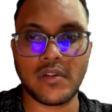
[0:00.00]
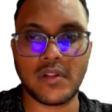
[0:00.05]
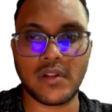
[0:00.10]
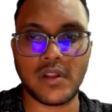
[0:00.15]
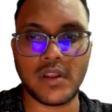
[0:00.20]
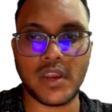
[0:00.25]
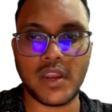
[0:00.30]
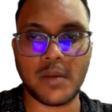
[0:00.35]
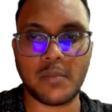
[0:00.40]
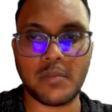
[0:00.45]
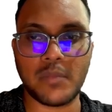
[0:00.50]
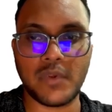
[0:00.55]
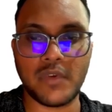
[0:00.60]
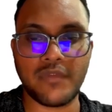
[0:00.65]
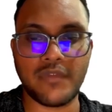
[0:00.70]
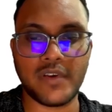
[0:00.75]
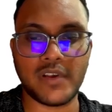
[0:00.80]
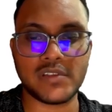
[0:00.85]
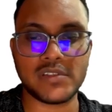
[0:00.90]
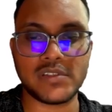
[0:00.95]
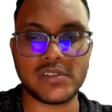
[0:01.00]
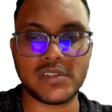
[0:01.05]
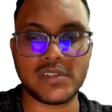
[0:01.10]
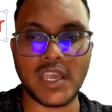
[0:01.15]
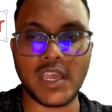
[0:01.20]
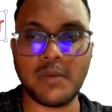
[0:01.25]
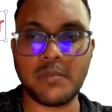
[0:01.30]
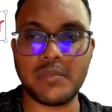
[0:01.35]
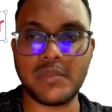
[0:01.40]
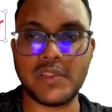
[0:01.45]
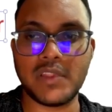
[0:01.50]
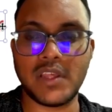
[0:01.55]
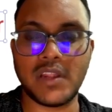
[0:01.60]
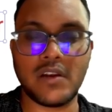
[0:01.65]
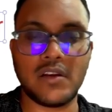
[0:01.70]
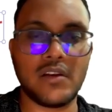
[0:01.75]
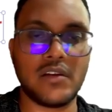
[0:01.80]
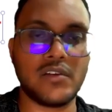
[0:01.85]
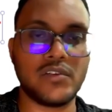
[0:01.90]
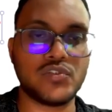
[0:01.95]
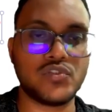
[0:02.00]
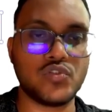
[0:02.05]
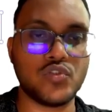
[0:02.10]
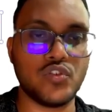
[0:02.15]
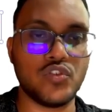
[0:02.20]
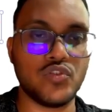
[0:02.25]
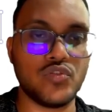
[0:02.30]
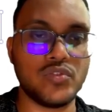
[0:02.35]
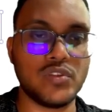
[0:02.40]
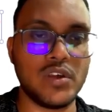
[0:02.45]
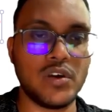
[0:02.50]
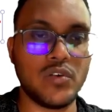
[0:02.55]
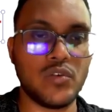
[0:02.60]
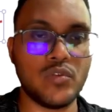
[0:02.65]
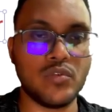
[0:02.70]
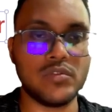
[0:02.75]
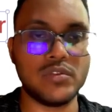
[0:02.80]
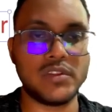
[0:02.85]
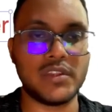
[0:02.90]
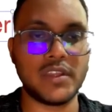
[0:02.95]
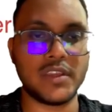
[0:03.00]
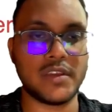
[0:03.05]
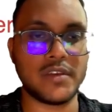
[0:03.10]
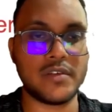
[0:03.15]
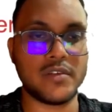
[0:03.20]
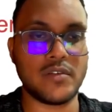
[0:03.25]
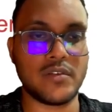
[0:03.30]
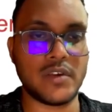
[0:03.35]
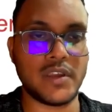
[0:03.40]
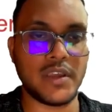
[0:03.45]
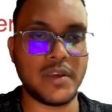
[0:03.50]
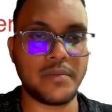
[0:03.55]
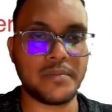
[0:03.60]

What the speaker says: Let me first type, then show you the whole thing. Okay,